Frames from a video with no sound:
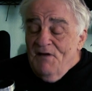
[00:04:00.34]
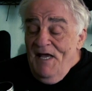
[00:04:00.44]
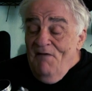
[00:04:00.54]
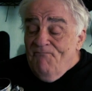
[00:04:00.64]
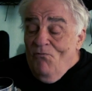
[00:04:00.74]
a
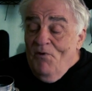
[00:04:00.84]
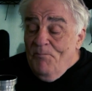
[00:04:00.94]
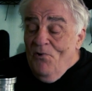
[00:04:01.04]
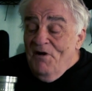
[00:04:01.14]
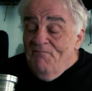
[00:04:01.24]

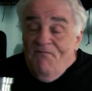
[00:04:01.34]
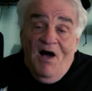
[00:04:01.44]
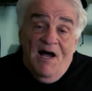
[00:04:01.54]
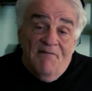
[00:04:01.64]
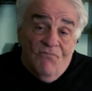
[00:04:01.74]

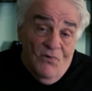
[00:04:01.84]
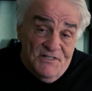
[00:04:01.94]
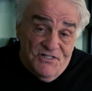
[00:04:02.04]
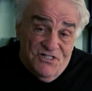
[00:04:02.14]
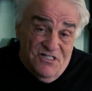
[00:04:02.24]
f4.5,
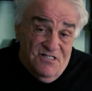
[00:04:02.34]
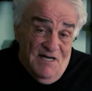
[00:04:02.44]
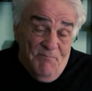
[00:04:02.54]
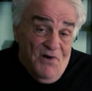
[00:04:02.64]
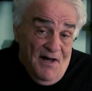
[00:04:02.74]
which
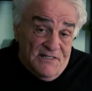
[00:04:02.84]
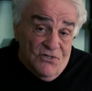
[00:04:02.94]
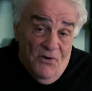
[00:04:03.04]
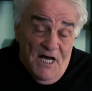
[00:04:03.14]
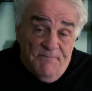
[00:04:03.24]
I'm not
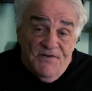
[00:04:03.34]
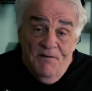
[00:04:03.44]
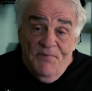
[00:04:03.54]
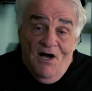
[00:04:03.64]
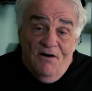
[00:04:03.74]
so happy
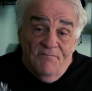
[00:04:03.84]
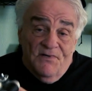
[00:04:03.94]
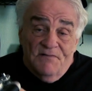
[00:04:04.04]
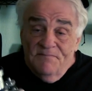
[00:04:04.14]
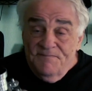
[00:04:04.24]
about,
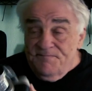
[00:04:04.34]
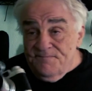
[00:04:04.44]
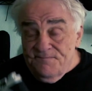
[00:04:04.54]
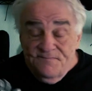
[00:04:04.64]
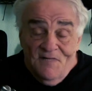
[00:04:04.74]
but
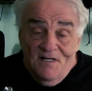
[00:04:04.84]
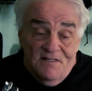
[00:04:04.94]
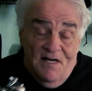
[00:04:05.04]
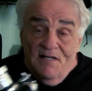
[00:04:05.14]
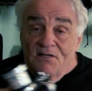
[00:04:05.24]

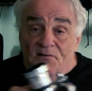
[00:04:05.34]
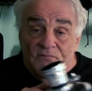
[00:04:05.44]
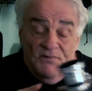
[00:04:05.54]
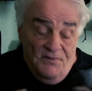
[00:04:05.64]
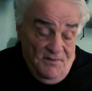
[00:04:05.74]
I live
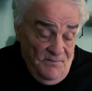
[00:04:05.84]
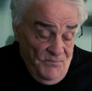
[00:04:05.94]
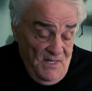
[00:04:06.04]
with it.